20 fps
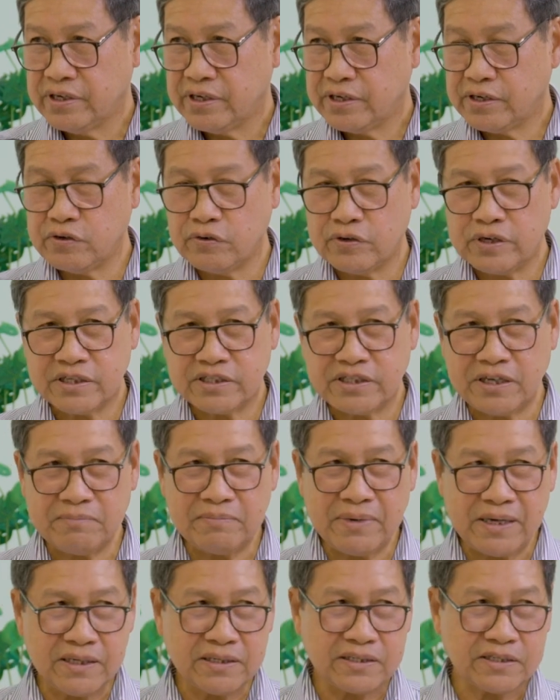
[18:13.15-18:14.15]
The
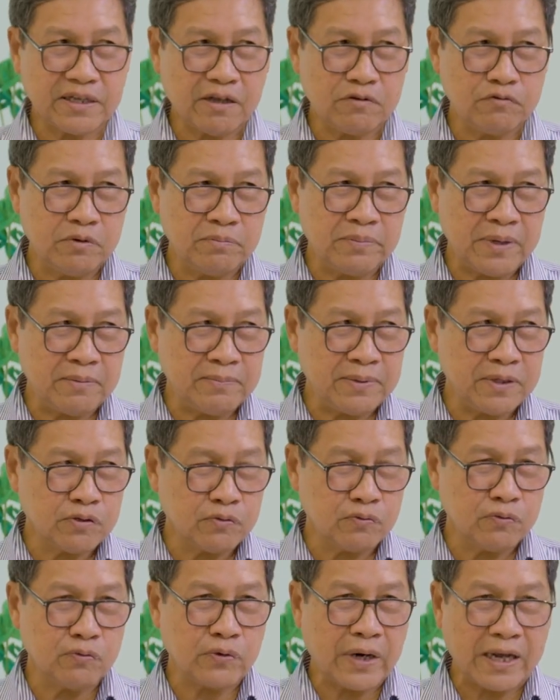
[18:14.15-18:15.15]
chamber itself will be able
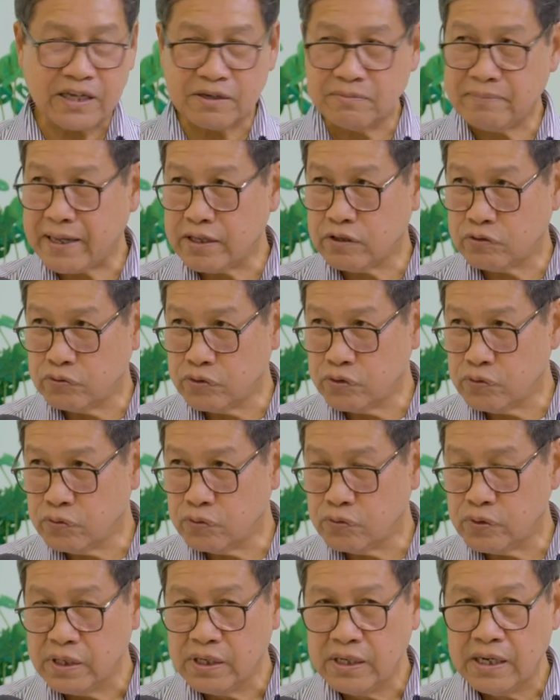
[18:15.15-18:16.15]
to recommend to
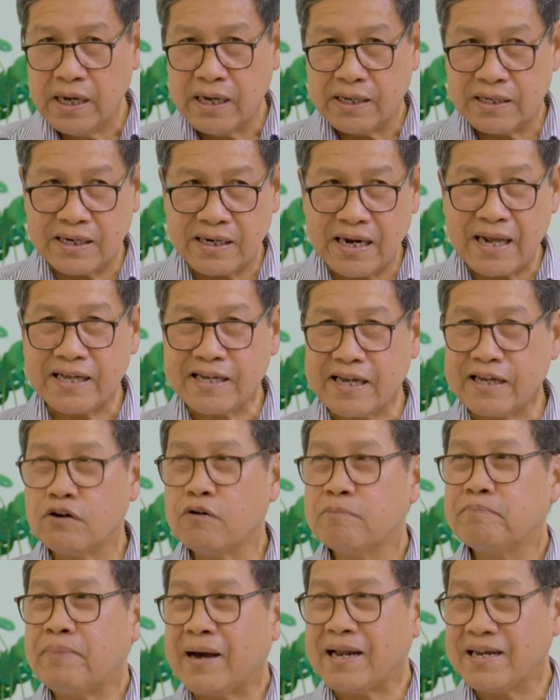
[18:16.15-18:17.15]
you the right kind
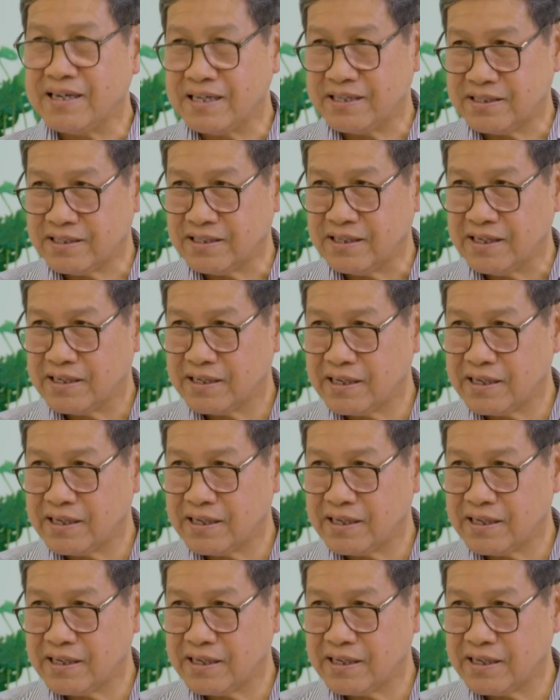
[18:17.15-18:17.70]
of partners,